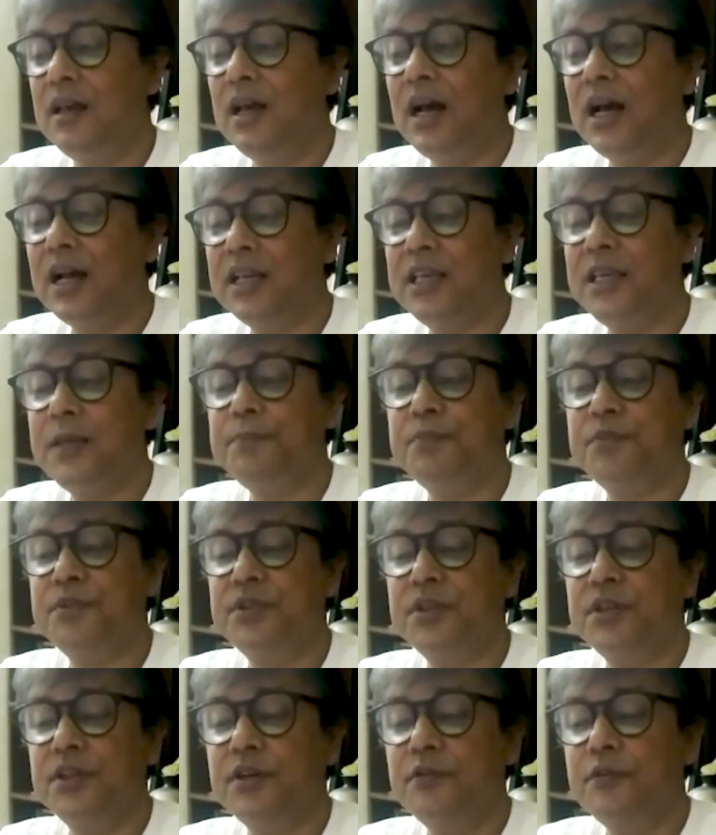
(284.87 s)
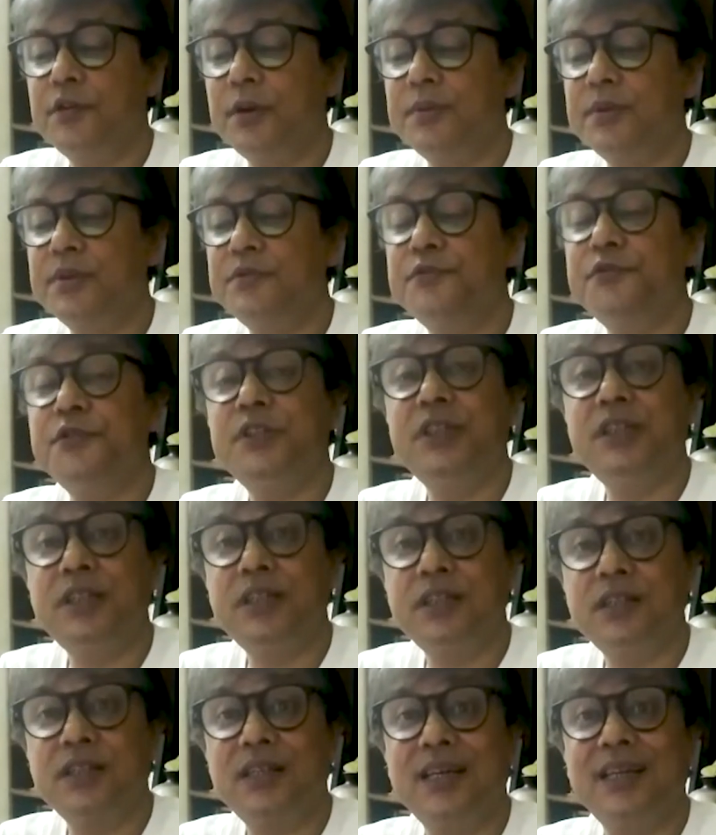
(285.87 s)
a gift from the
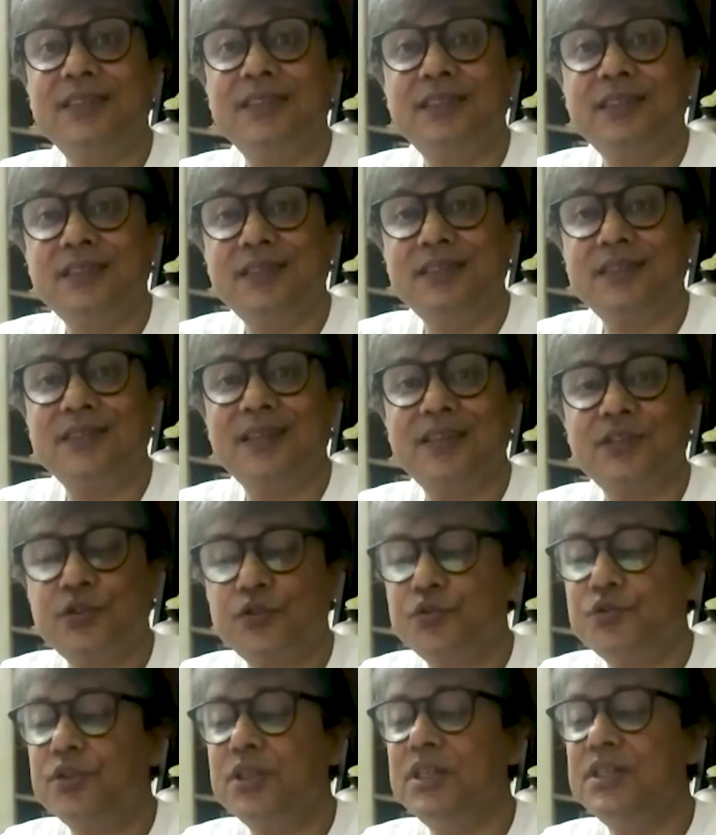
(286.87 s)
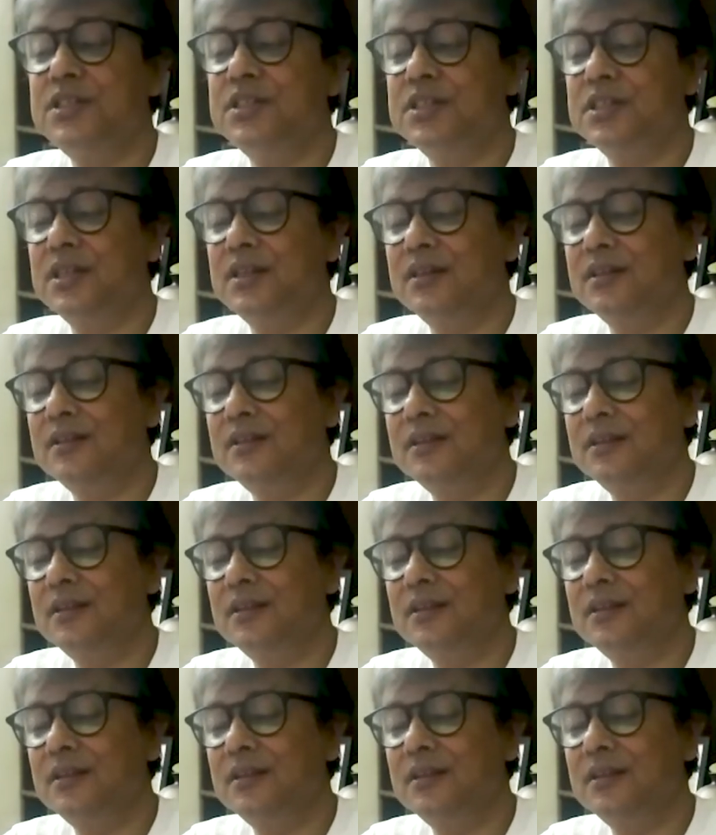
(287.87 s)
Fern Gatherers Association